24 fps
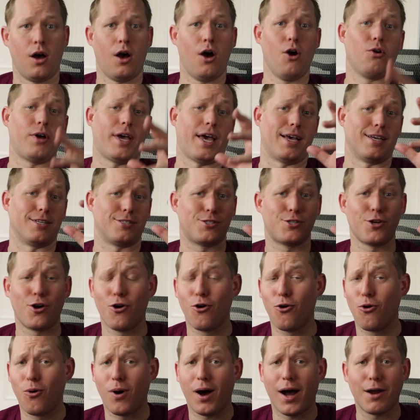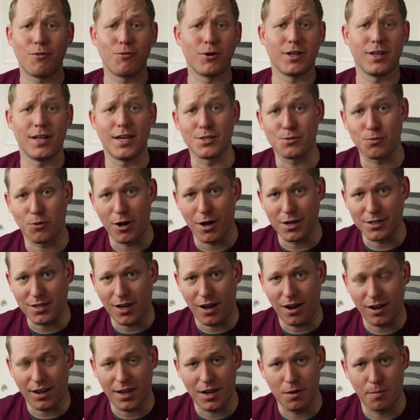Okay, so I realize we're not
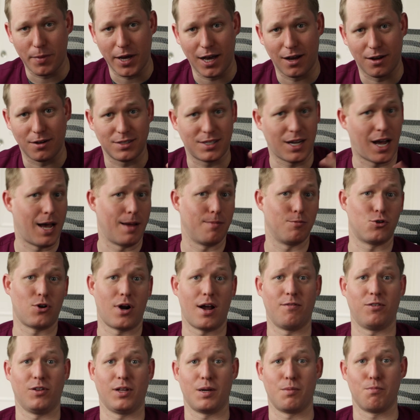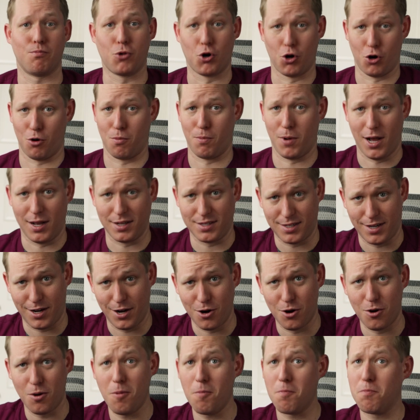talking about time-traveling murder bots
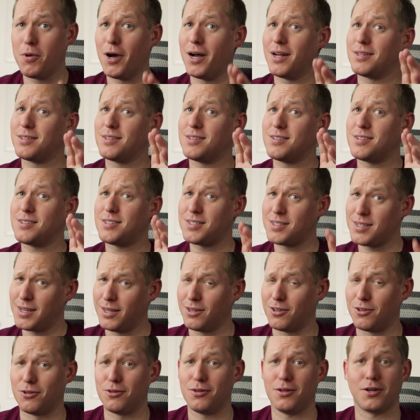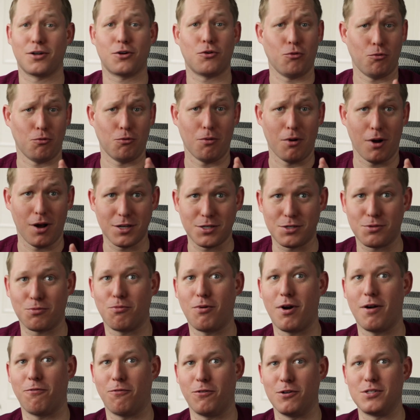here, but still,
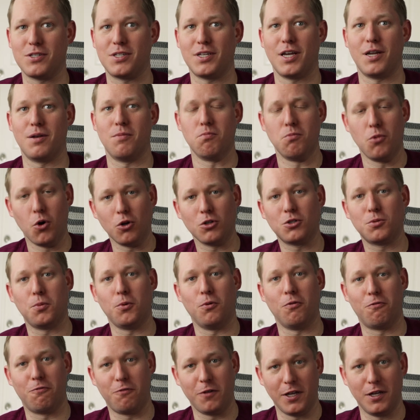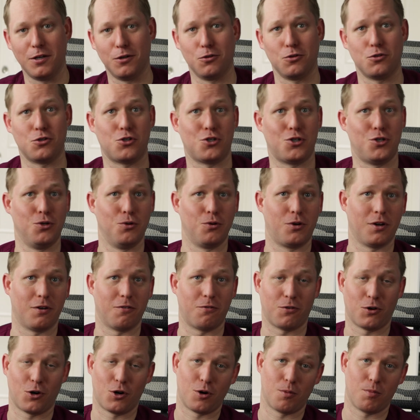cross-referencing multiple fields to
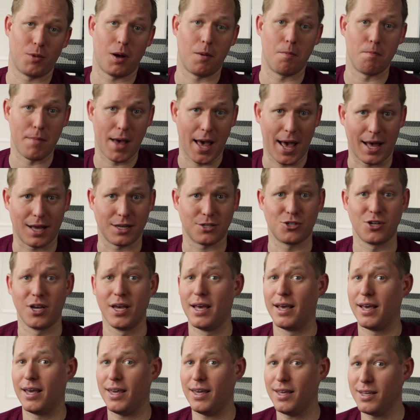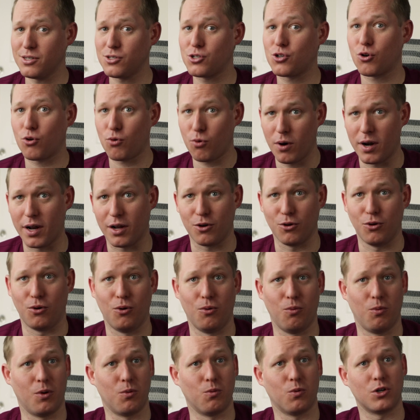confirm a match is
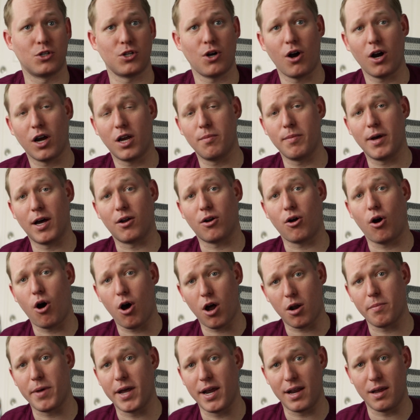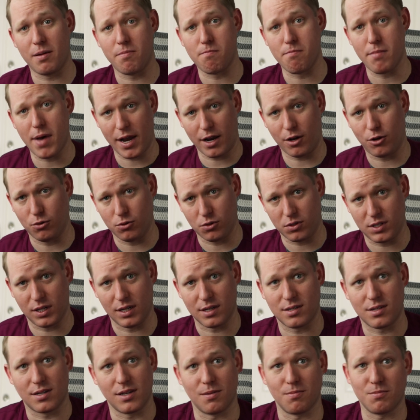critical when we're talking about automating medical
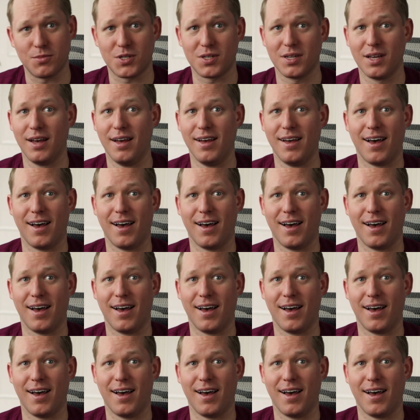systems.